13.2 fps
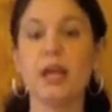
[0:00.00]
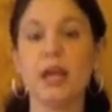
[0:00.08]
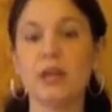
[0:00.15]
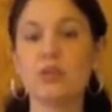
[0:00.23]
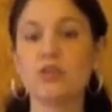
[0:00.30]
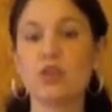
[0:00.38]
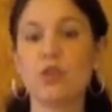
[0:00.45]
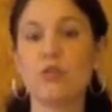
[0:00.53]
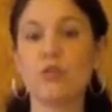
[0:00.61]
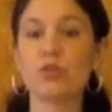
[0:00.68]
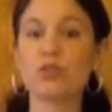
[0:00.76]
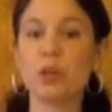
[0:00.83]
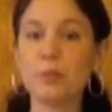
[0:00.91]
And so
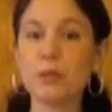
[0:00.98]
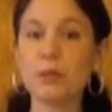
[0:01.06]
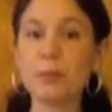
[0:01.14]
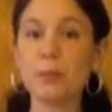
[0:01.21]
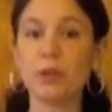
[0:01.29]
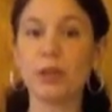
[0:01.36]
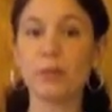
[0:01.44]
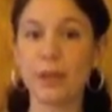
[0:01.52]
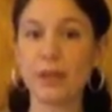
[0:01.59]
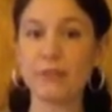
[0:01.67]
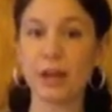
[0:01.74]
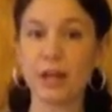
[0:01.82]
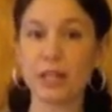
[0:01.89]
for some people, they may
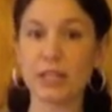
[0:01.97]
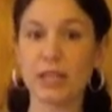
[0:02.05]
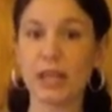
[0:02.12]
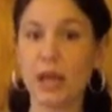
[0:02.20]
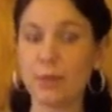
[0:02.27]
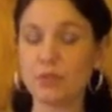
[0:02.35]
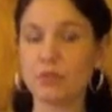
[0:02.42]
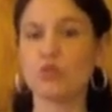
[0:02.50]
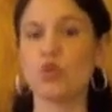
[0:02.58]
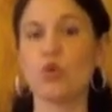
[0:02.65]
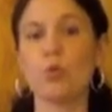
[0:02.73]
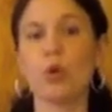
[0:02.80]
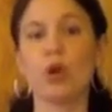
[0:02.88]
find that capsules
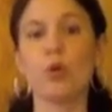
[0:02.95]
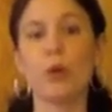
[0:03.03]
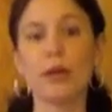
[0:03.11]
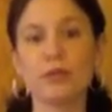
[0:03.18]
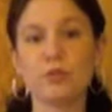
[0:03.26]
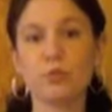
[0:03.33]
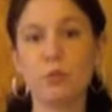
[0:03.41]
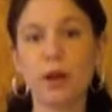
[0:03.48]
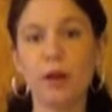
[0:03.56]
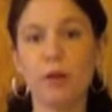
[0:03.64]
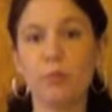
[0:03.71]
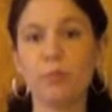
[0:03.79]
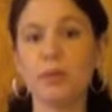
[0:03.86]
don't work quite as
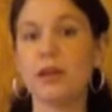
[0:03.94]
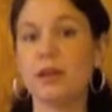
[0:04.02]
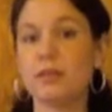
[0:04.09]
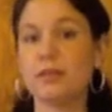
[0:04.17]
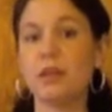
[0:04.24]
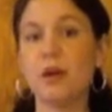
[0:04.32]
well, because